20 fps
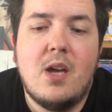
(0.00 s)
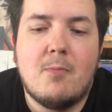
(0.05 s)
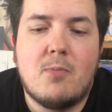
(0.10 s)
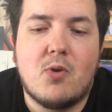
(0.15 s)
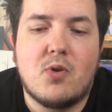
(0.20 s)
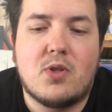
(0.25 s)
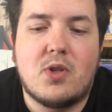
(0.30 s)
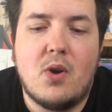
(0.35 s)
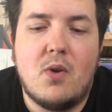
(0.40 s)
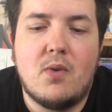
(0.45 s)

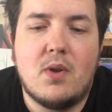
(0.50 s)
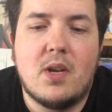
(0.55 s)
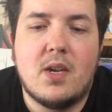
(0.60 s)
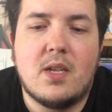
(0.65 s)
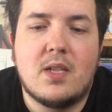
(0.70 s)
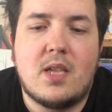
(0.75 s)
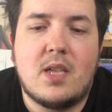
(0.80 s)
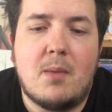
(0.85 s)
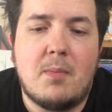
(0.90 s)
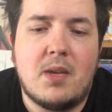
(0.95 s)

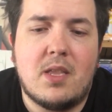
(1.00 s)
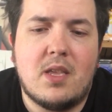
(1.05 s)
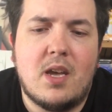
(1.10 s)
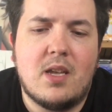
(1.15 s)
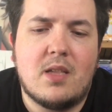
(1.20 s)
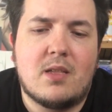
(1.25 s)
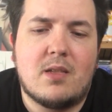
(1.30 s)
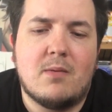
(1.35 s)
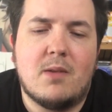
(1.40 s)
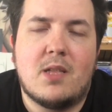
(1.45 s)
Personas, I mean,
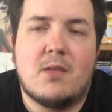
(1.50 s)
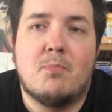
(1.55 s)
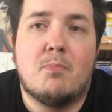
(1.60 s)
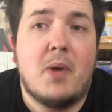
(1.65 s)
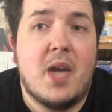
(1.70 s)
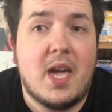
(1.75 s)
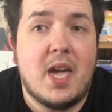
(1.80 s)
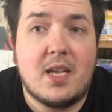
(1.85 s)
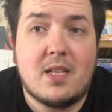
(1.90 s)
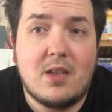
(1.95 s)
it's
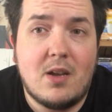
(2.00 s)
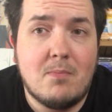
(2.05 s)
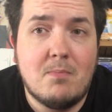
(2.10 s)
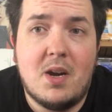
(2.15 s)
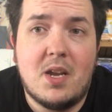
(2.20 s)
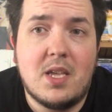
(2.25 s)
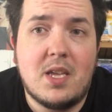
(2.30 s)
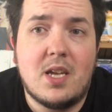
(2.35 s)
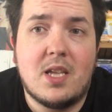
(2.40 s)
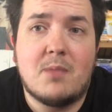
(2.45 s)
banked on
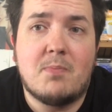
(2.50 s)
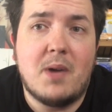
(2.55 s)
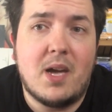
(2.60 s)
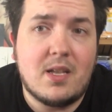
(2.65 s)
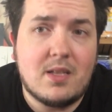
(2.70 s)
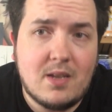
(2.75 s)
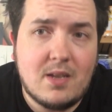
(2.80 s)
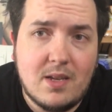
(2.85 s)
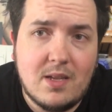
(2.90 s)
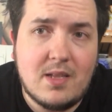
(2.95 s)
money. It's
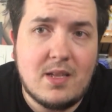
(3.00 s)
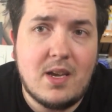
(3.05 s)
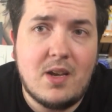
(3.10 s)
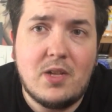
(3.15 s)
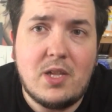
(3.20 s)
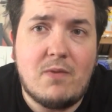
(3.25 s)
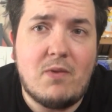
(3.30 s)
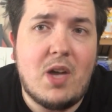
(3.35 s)
banked on sales.